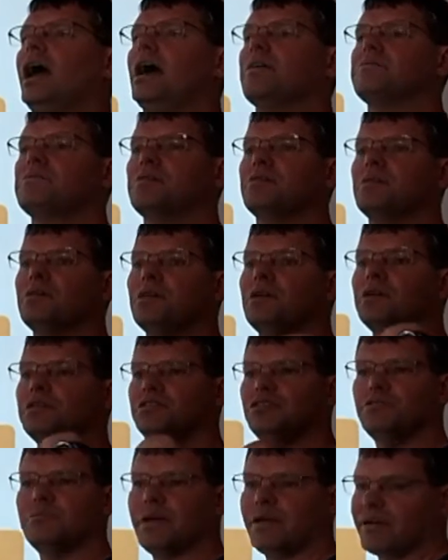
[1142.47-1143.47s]
have a
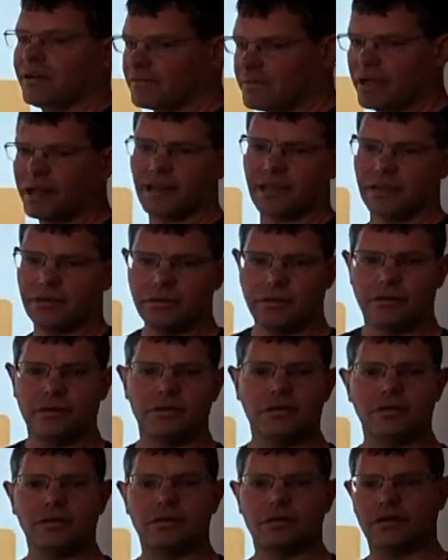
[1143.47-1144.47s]
numeric value
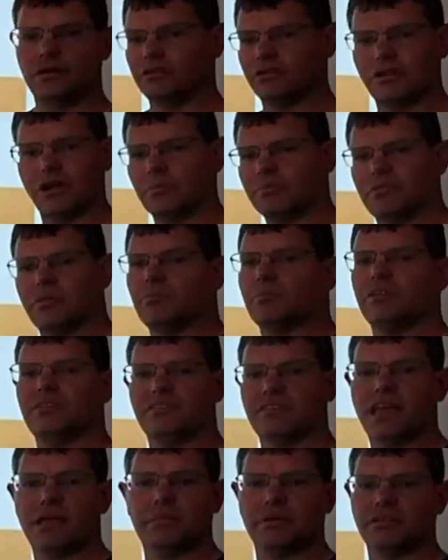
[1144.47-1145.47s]
and you type
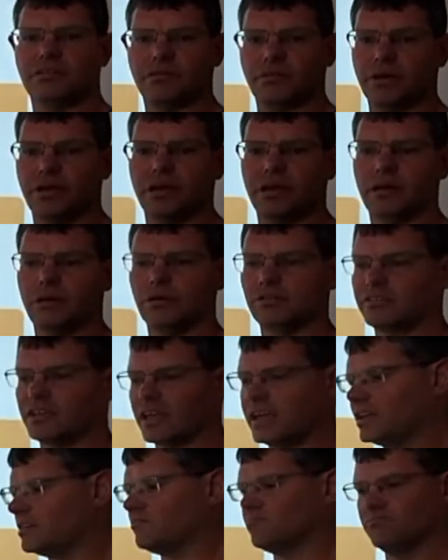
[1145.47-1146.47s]
somebody's name into it, it will
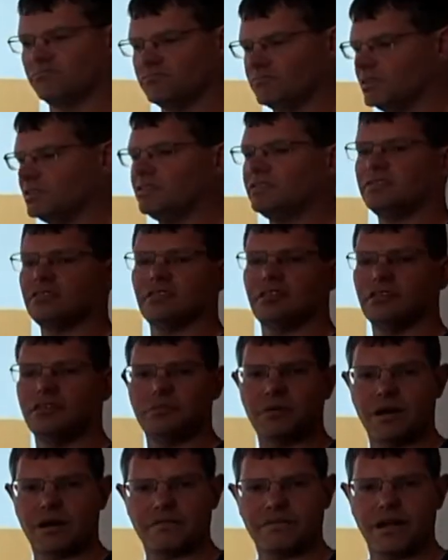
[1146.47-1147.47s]
say, this isn't a
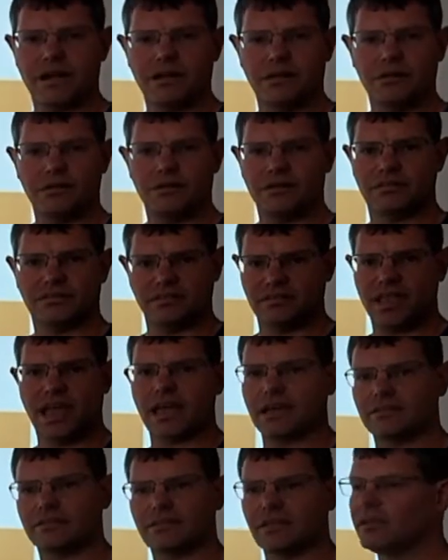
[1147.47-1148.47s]
numeric value, this is
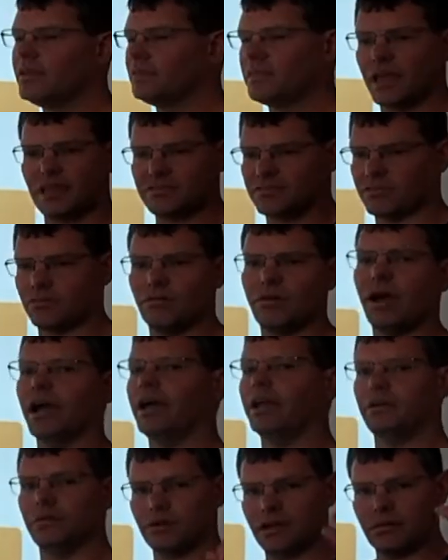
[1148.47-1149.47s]
text, that's not right,
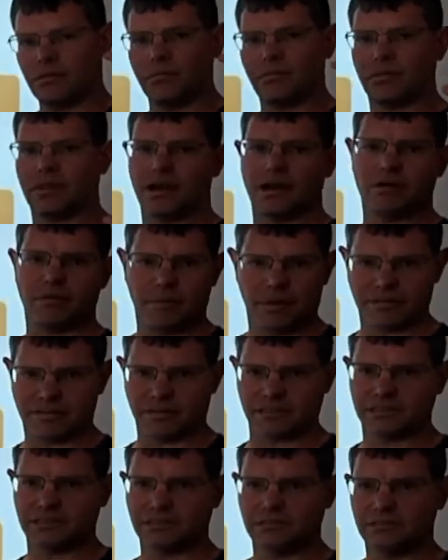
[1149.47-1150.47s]
and it will come up with an error
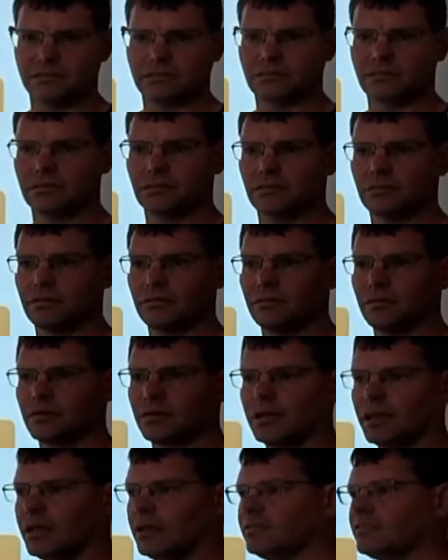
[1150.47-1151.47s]
message.
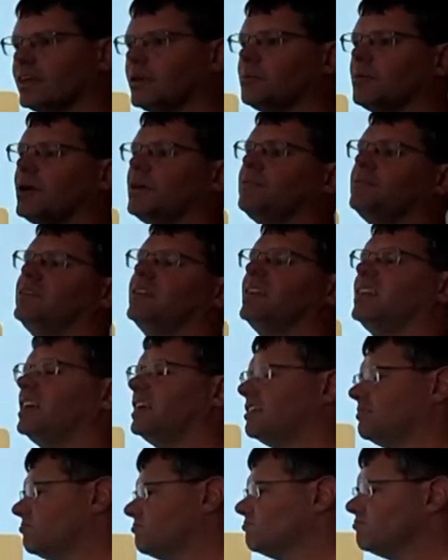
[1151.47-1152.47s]
Same way if you did it,